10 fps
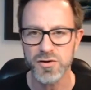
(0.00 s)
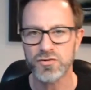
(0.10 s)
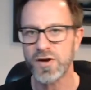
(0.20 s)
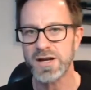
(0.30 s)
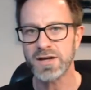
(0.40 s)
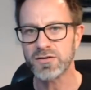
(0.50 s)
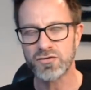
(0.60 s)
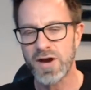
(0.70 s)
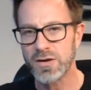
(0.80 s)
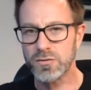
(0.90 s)
So you're trading a
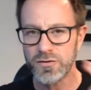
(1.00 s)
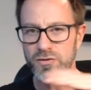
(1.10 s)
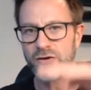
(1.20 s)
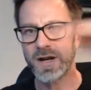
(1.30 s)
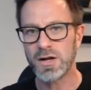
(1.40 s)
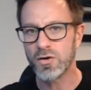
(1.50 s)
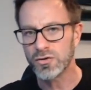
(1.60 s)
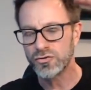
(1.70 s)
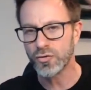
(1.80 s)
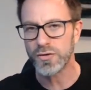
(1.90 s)
straddle, so you're trading
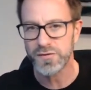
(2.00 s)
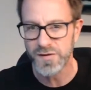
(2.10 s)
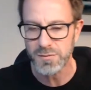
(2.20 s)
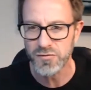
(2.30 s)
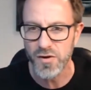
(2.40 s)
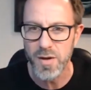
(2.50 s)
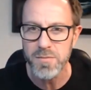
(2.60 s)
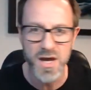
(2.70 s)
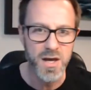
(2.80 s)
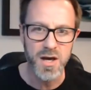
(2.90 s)
long and short at the same time.